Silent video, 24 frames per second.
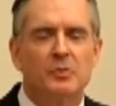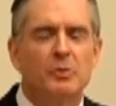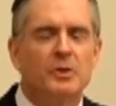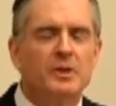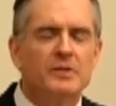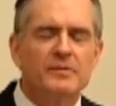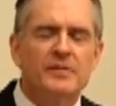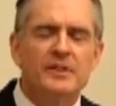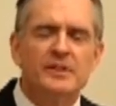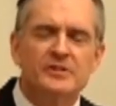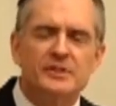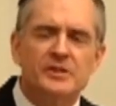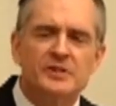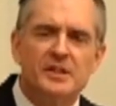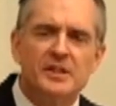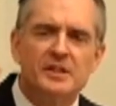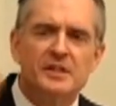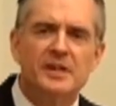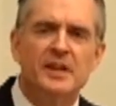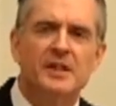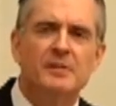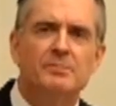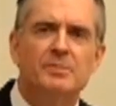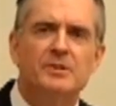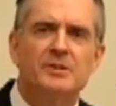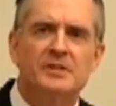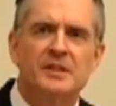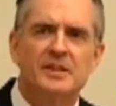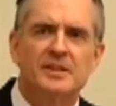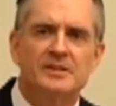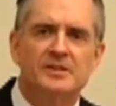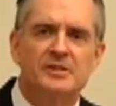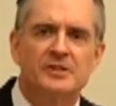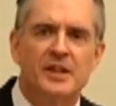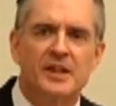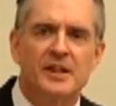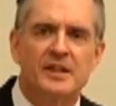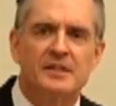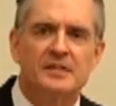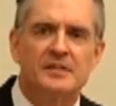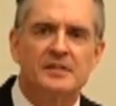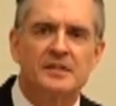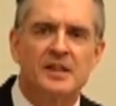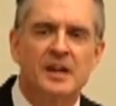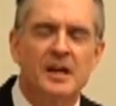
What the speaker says: What if there's just a 10% chance?